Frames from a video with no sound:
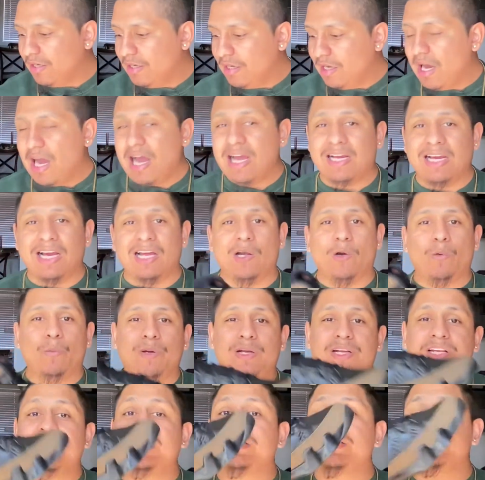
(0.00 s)
I got a
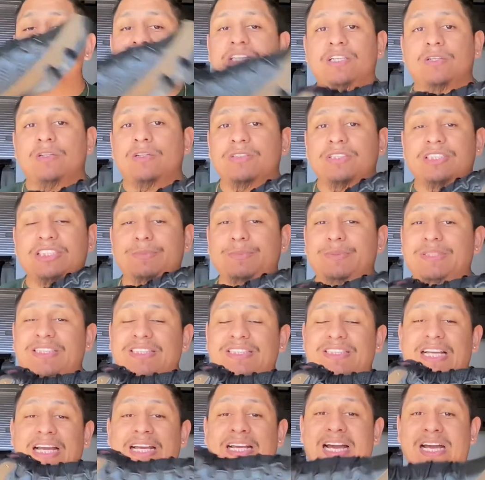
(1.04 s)
really good deal on these
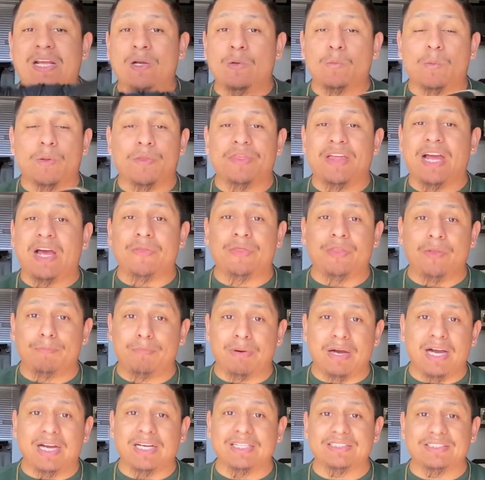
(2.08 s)
because I got them without the
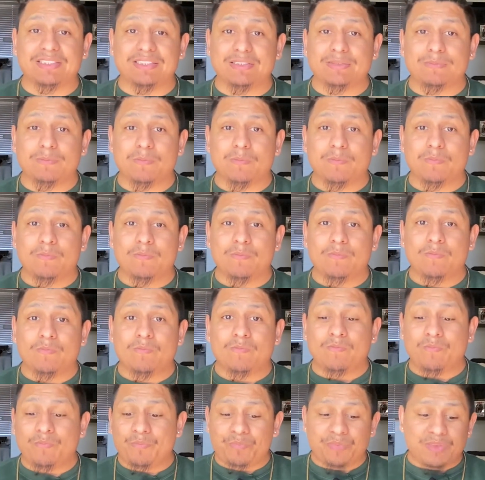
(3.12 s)
box.
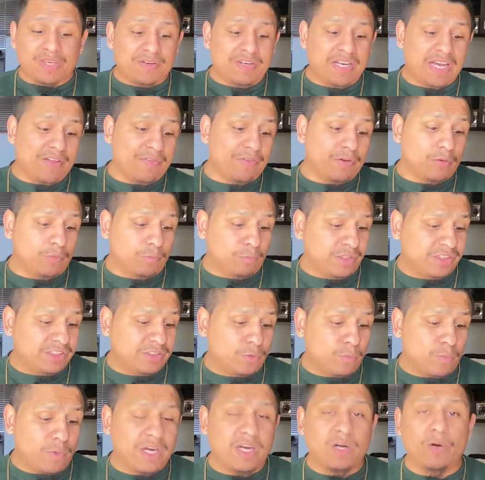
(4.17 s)
Now the
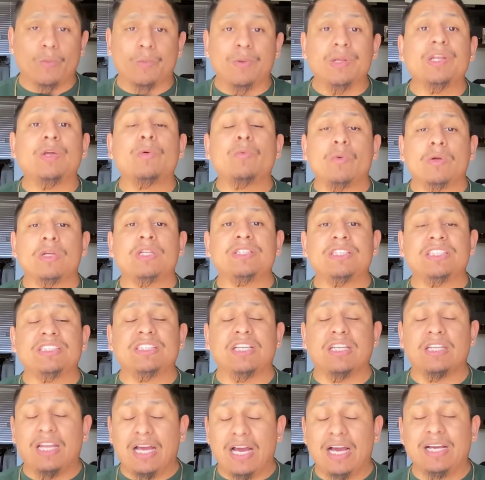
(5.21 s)
reason why I really wanted these a
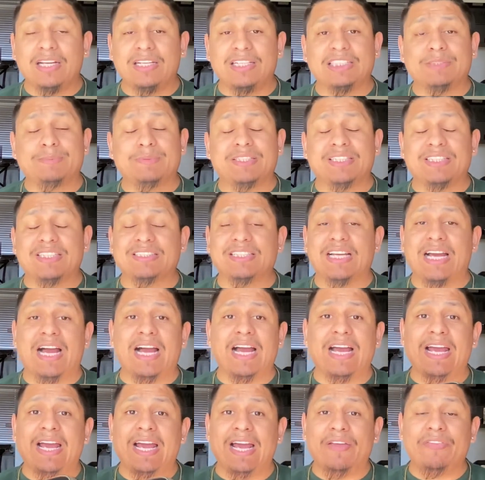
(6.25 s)
lot is because I
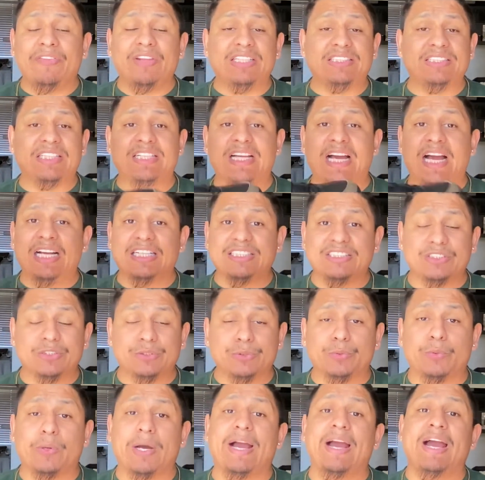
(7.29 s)
had these in high
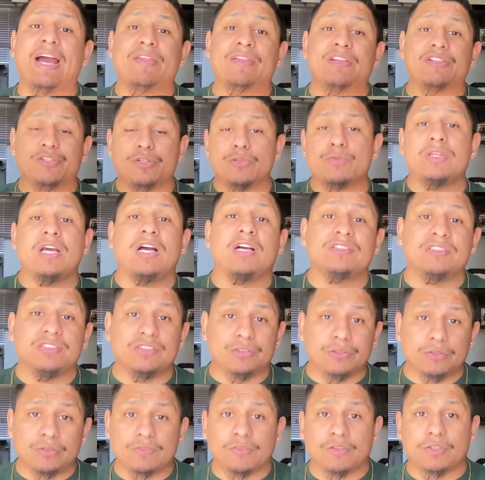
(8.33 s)
school. I had the
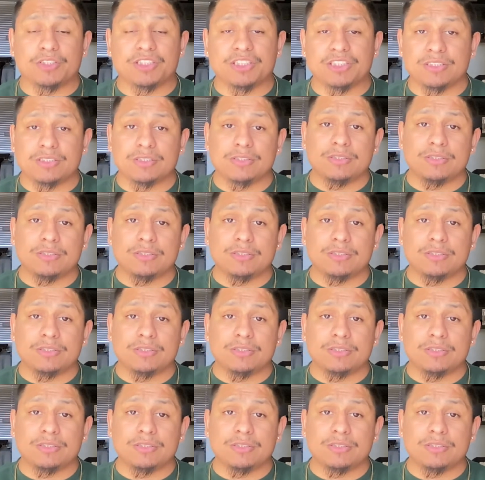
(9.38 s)
2002 version.